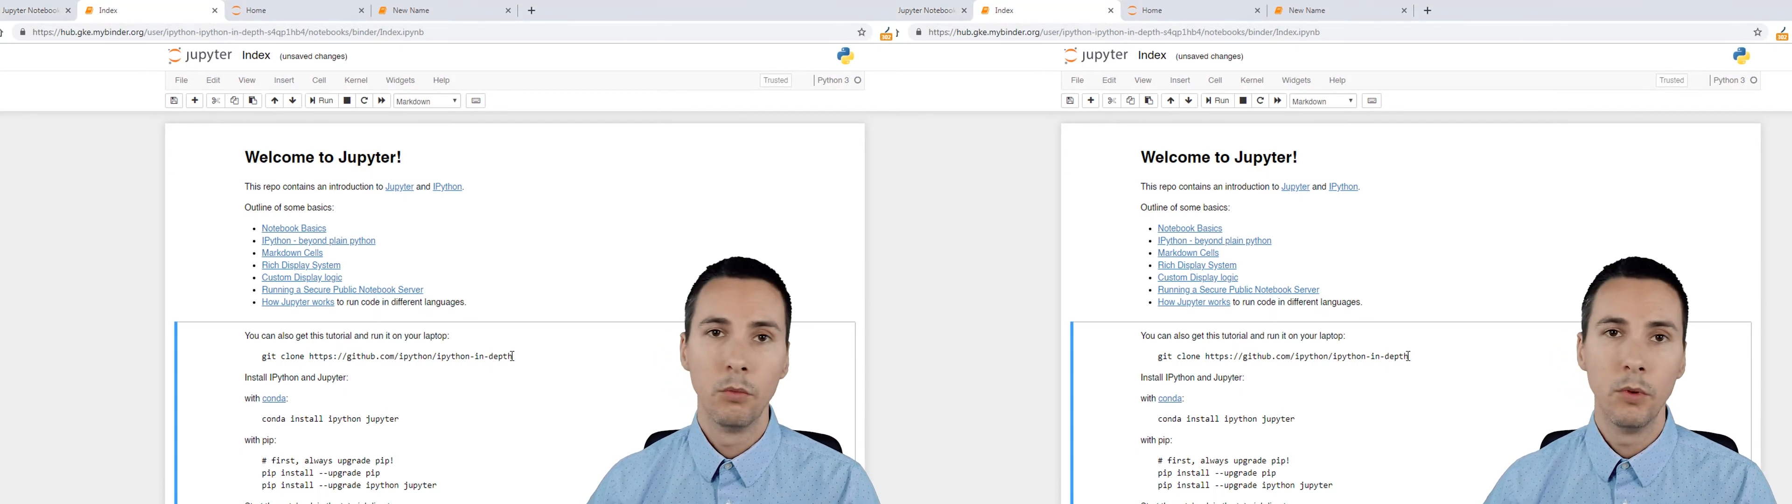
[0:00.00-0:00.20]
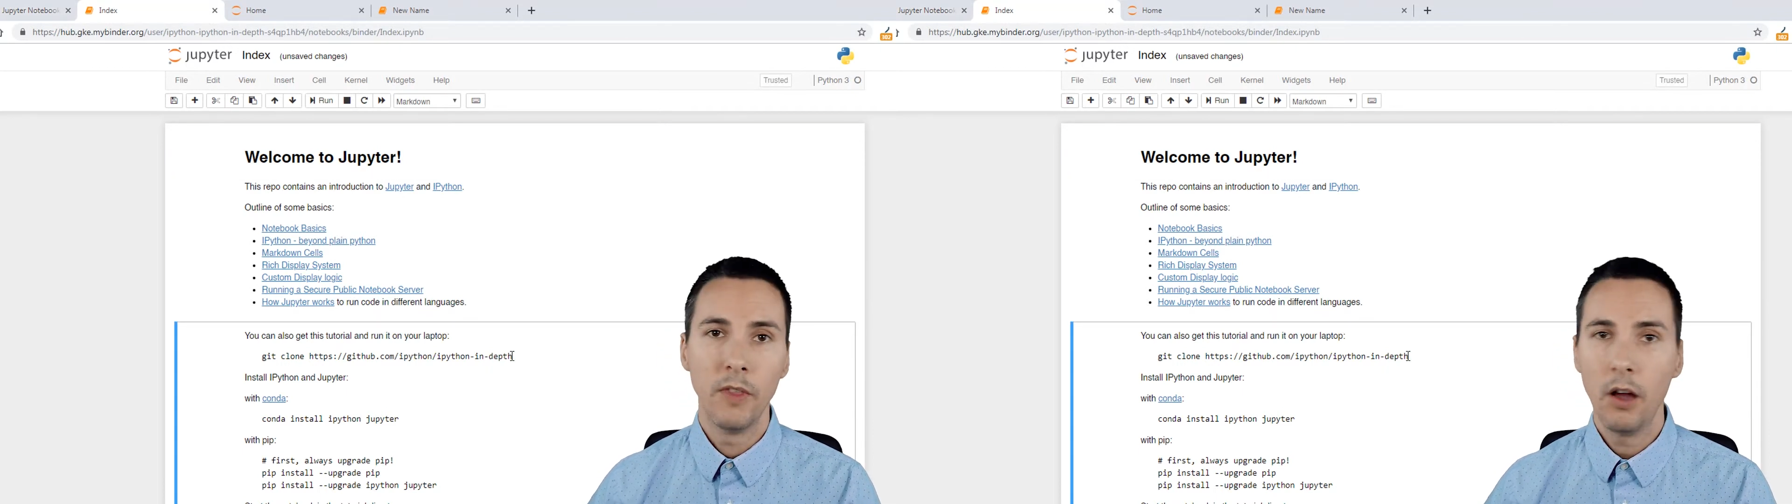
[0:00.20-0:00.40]

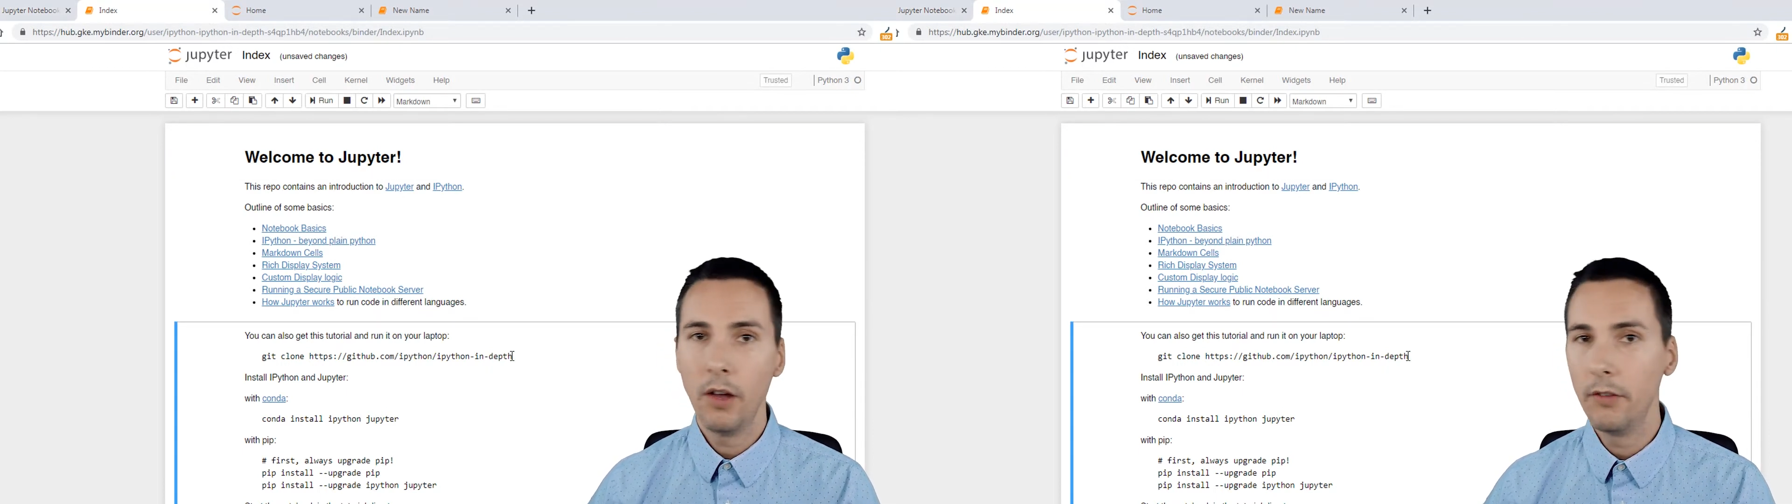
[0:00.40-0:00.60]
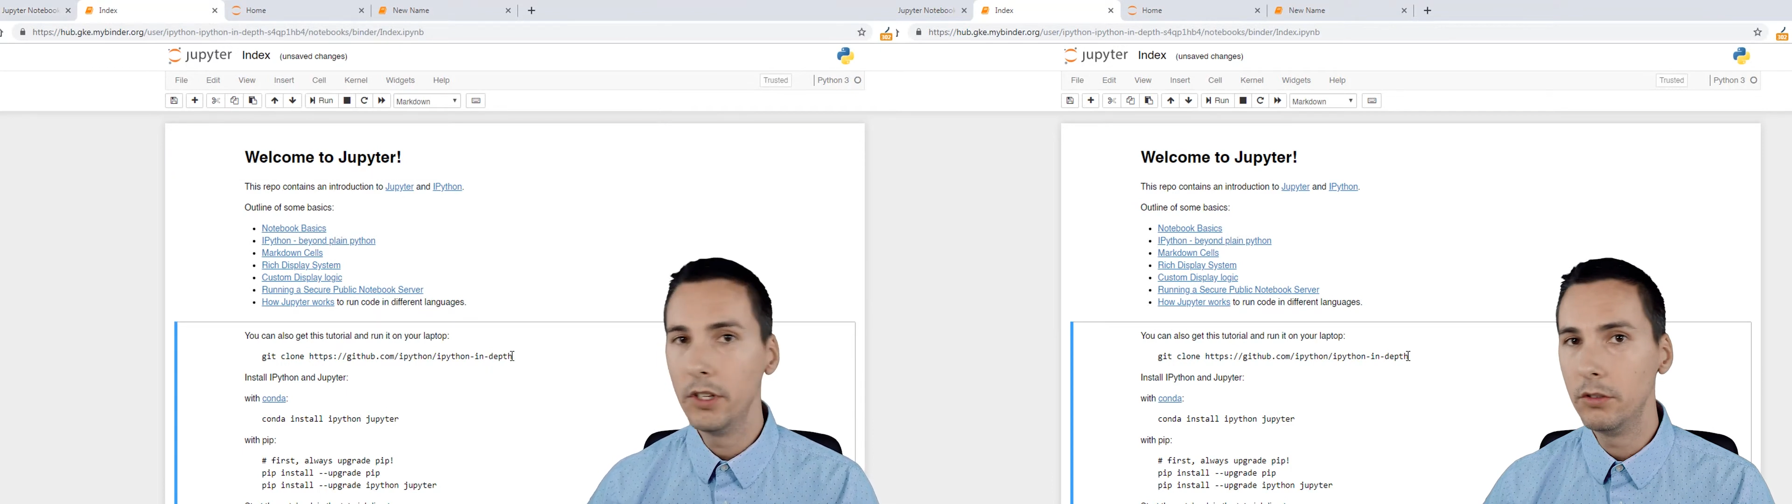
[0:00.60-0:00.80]
without
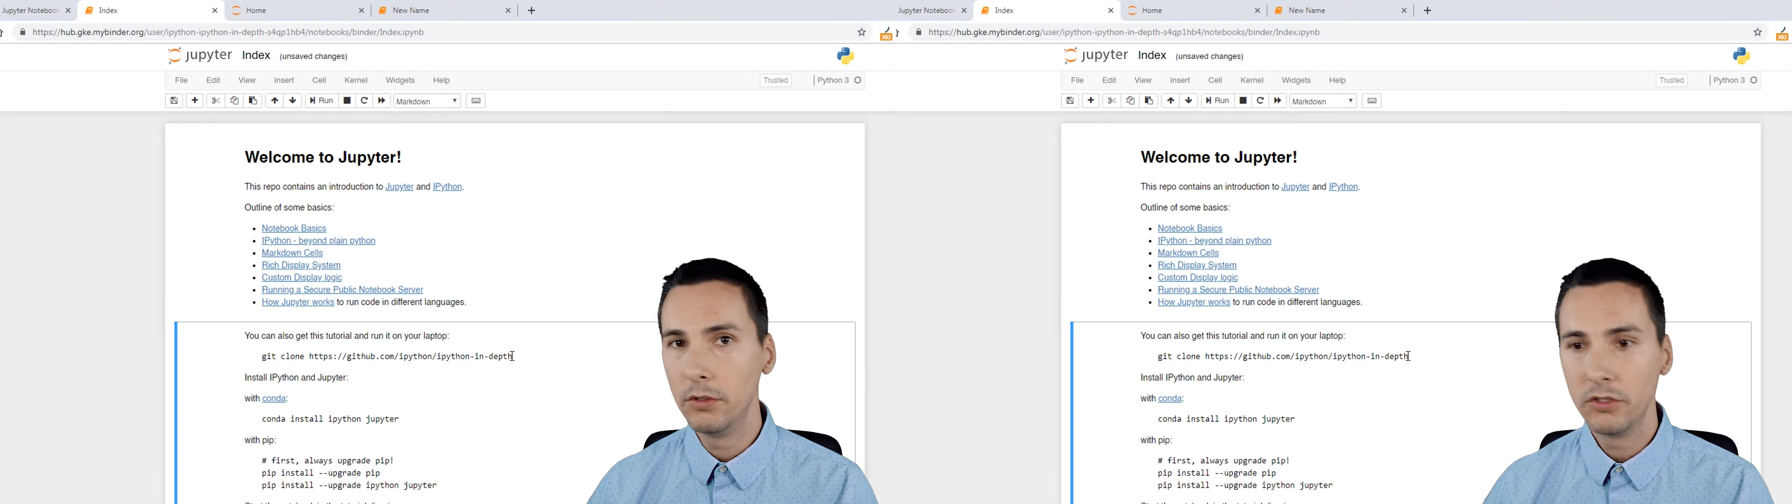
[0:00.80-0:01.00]
having to